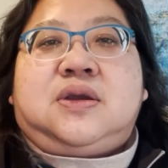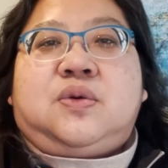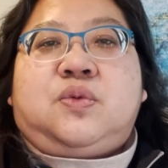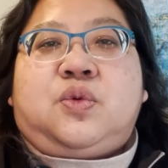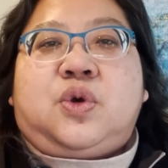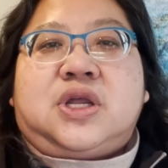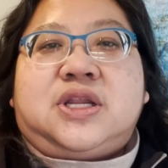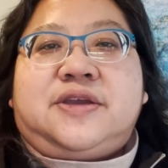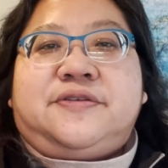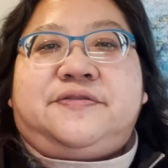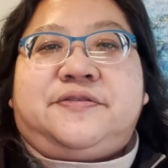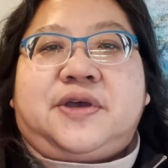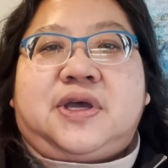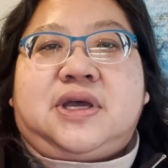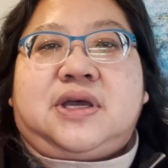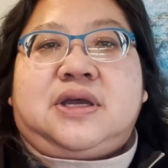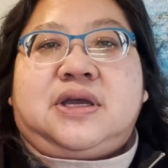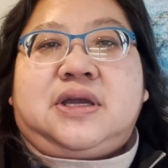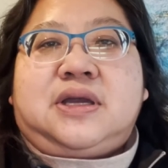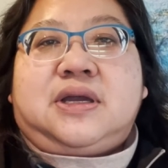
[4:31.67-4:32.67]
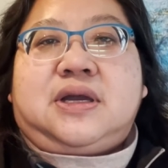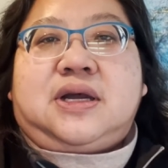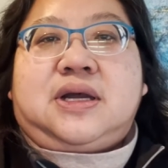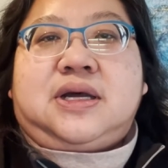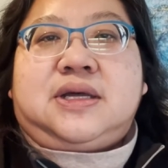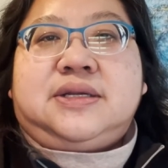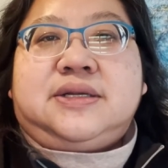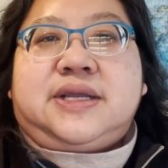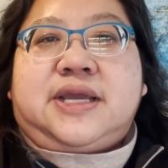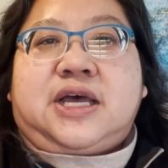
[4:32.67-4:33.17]
What if
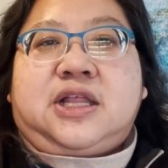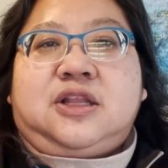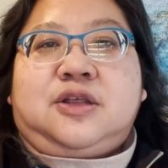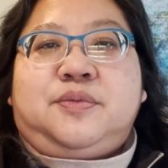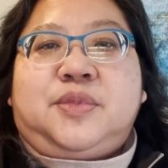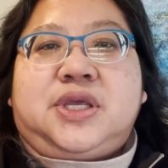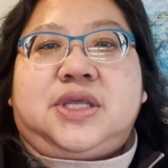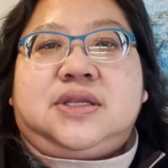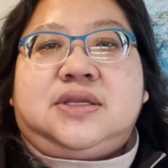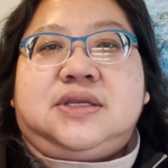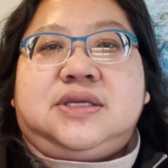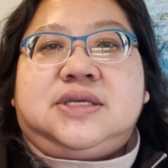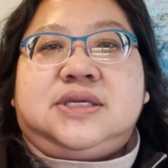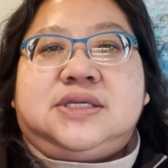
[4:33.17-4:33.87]
an element